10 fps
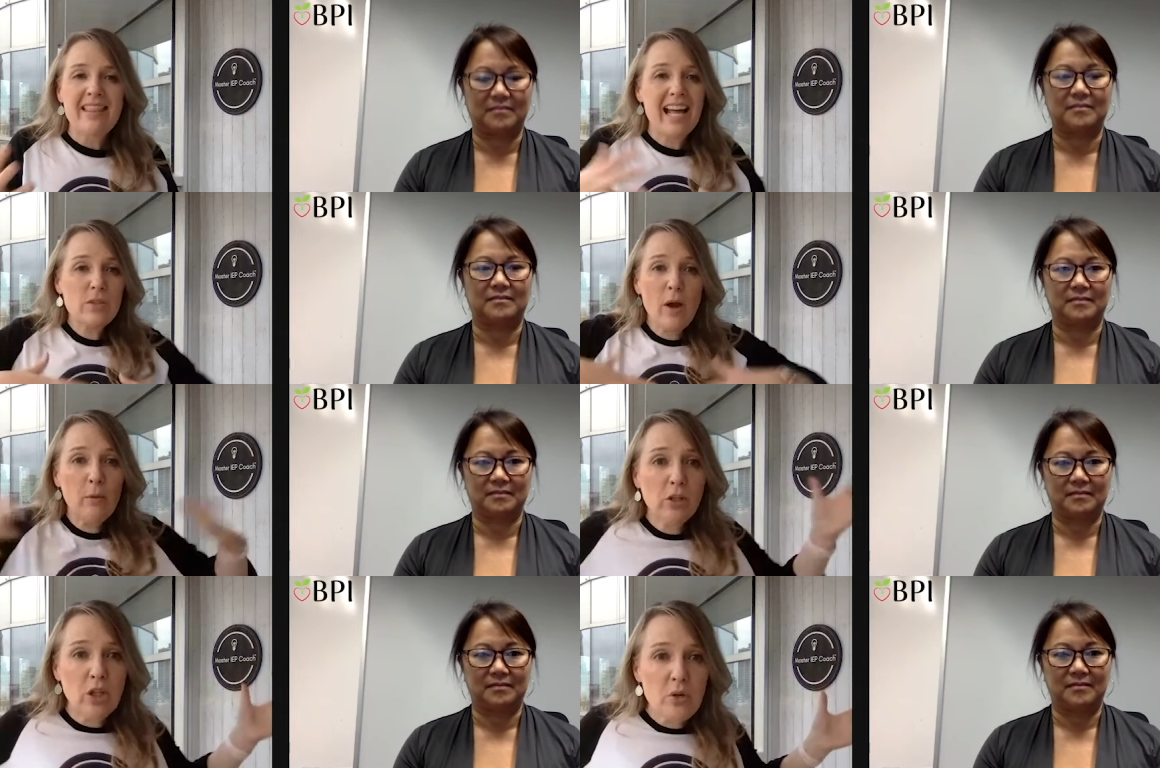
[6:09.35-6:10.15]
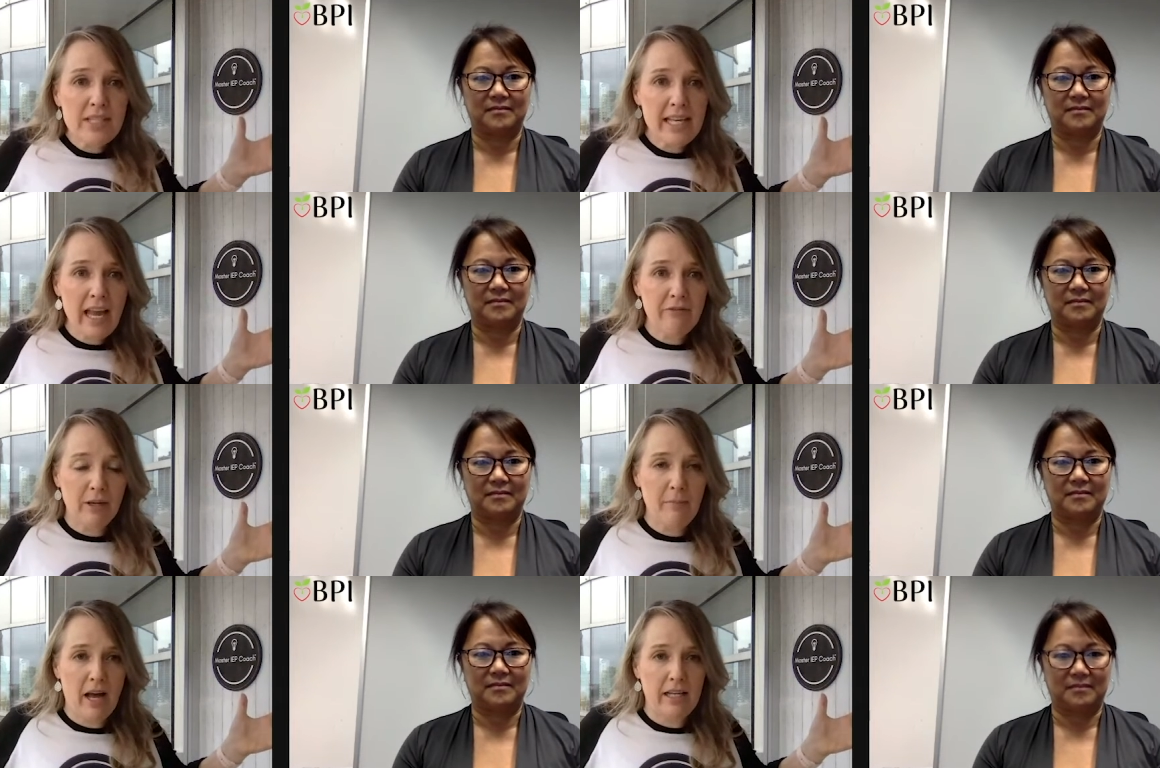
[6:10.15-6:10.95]
Speaker 1: That's why we're losing
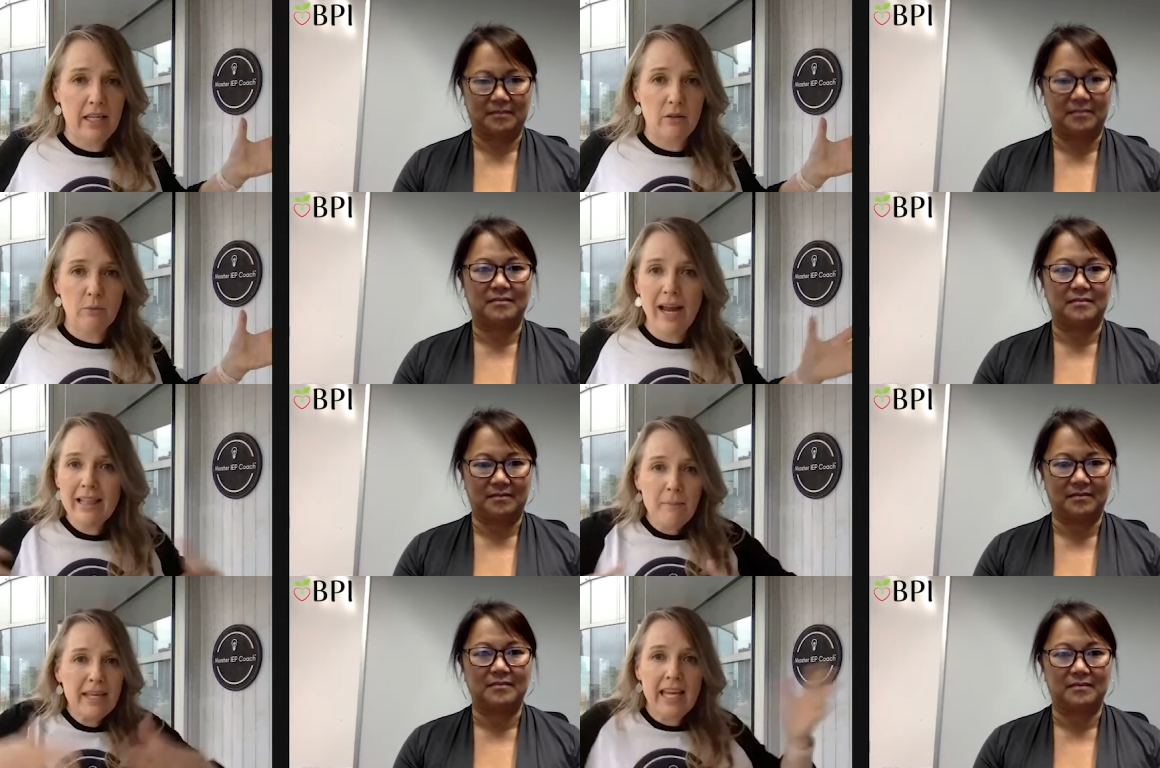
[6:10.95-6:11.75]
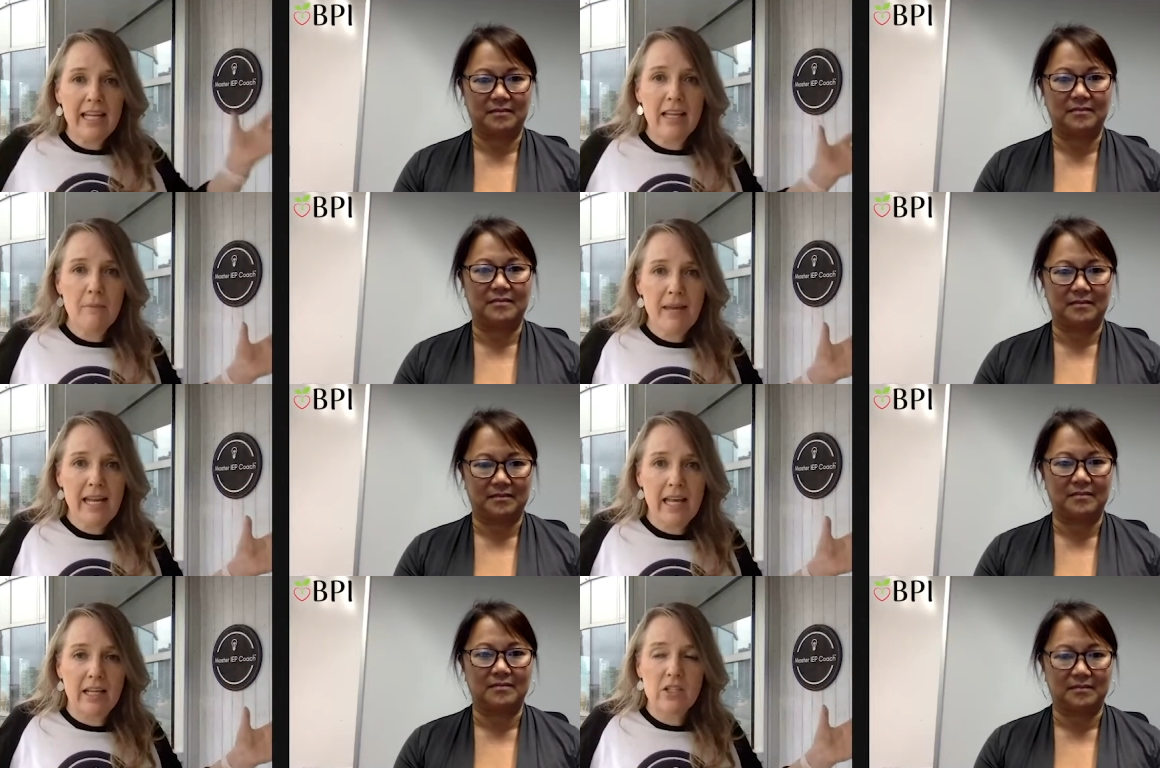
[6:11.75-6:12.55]
everybody right in the beginning of the
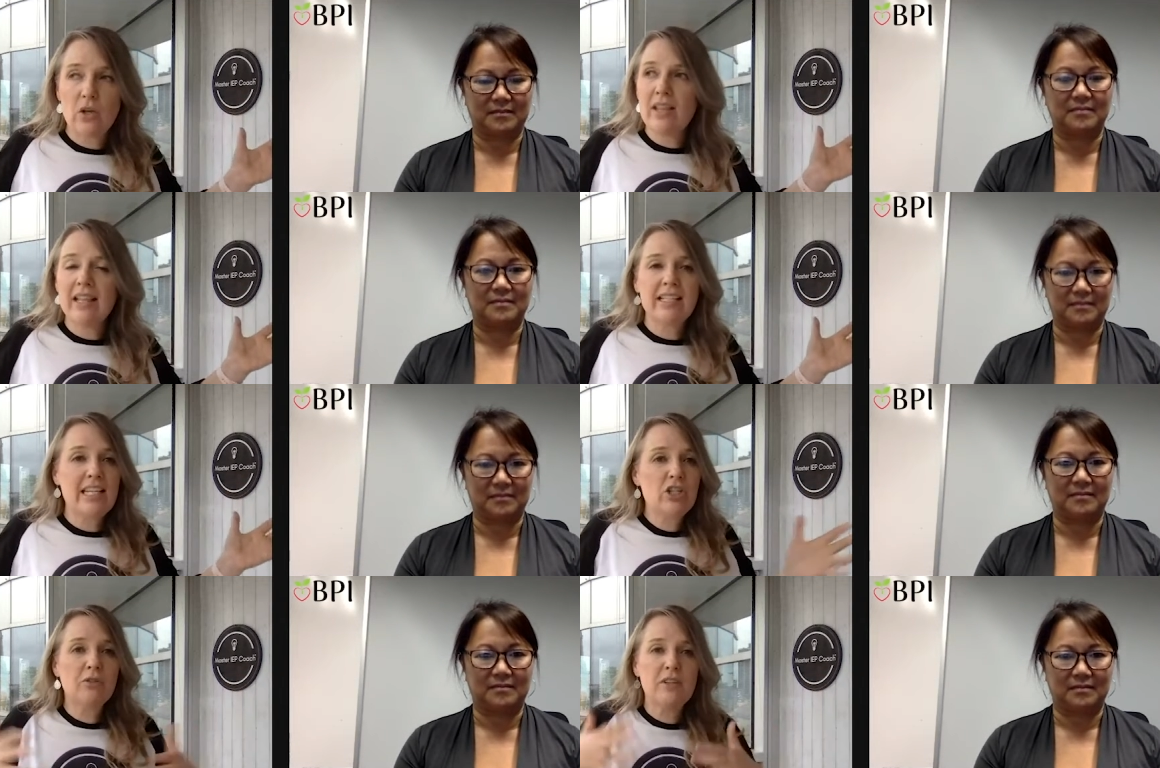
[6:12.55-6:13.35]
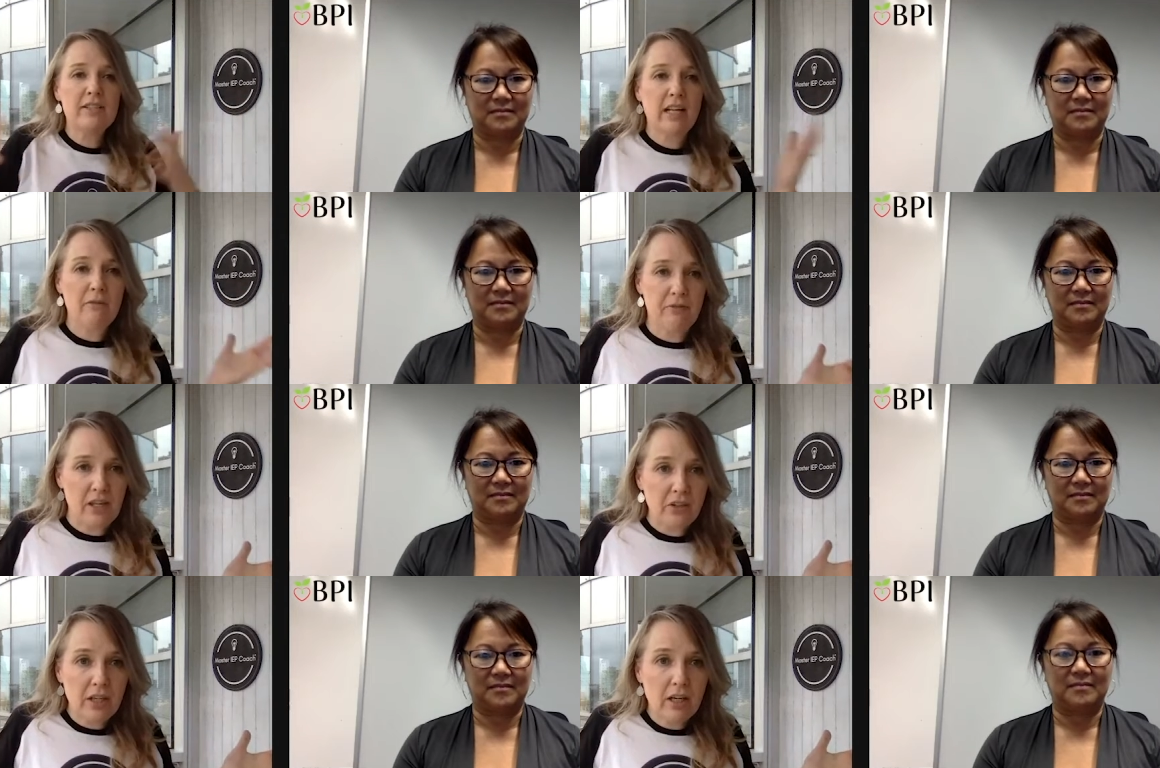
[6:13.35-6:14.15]
meeting. So, and then the teacher feels like a
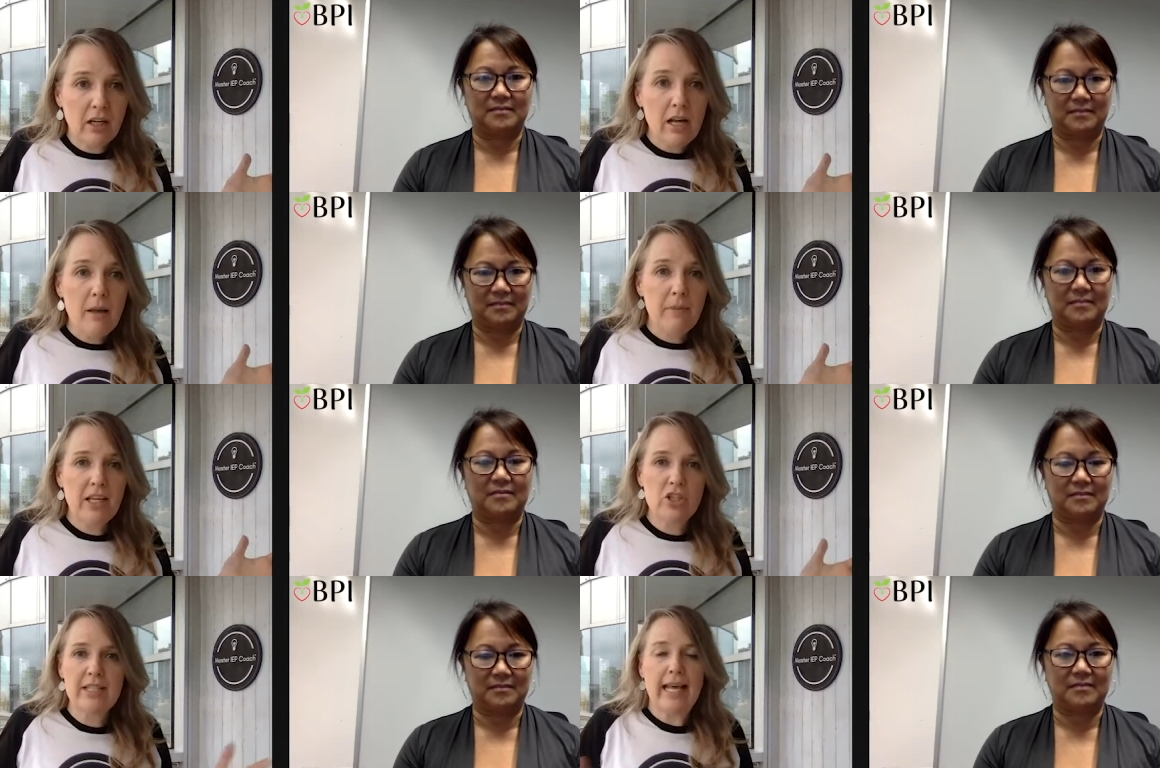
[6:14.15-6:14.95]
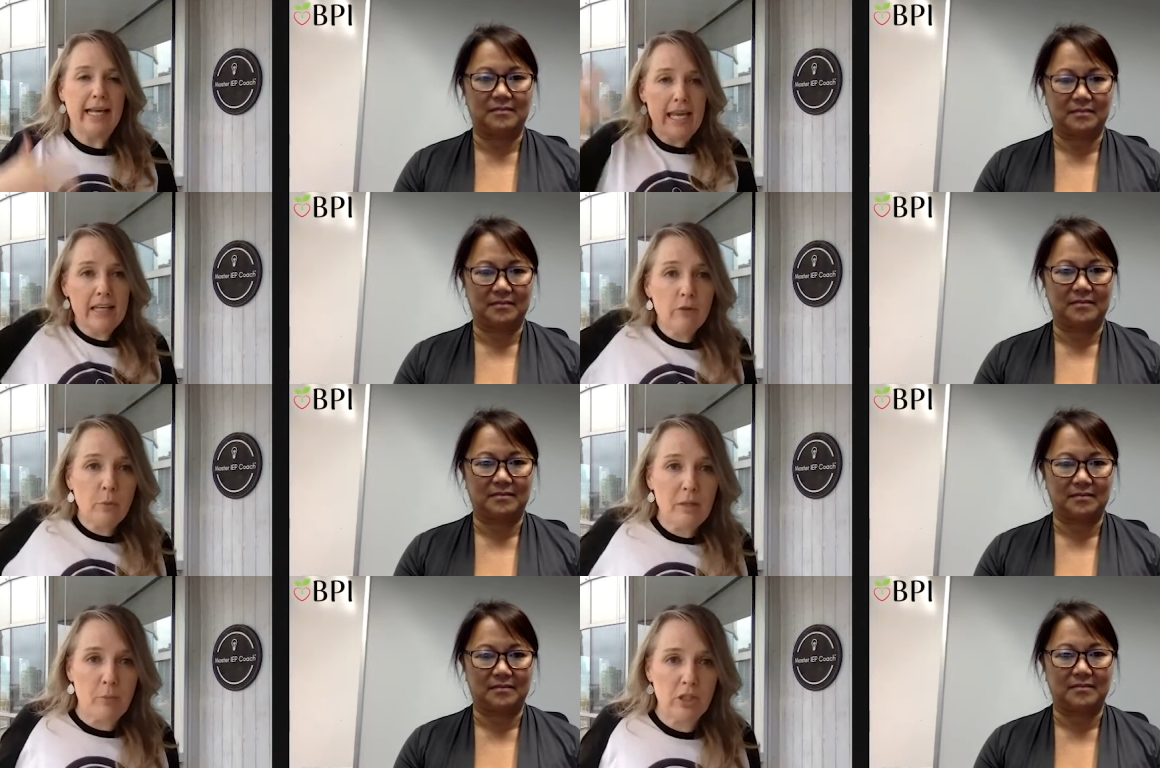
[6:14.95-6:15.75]
failure because she's like, I can't even
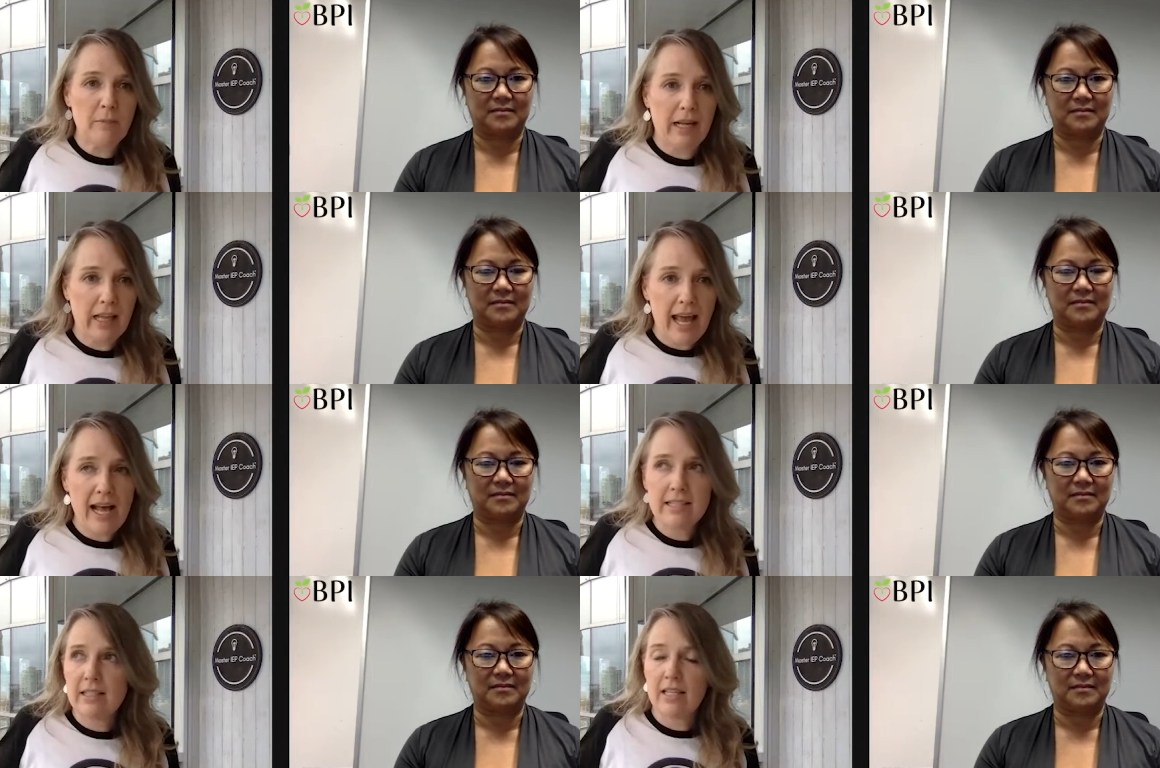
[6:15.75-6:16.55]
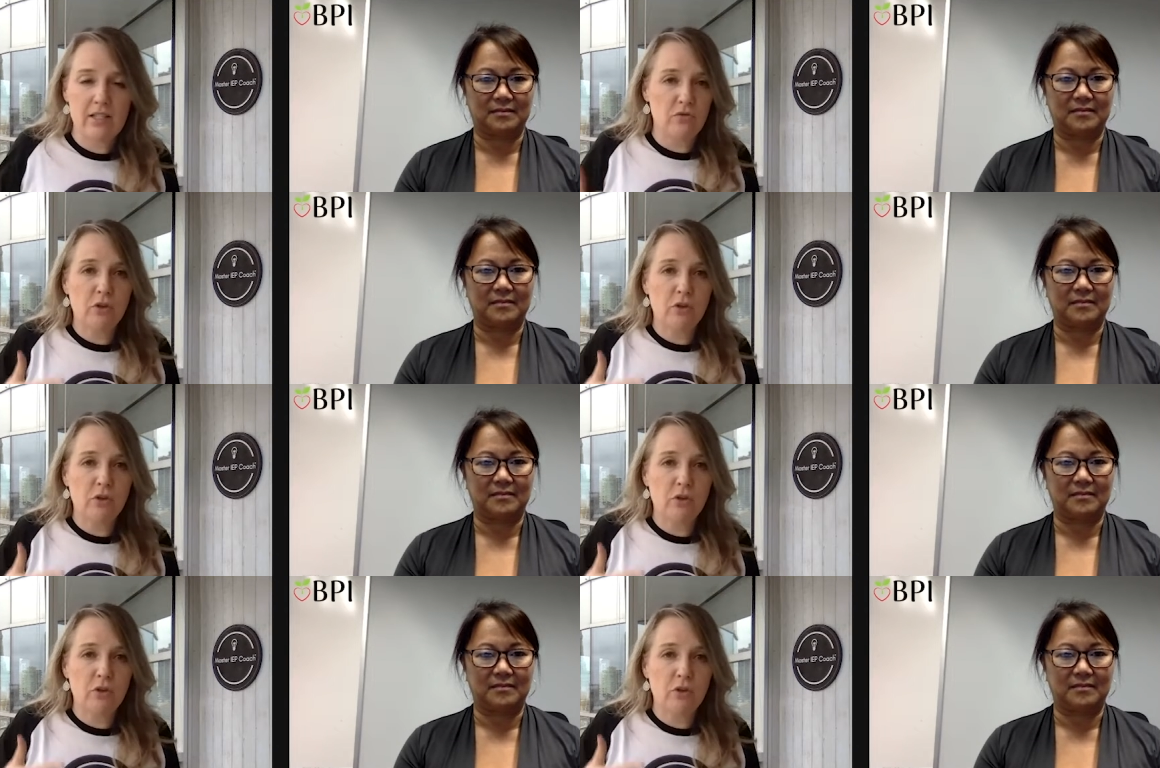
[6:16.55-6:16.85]
read a book to my class. This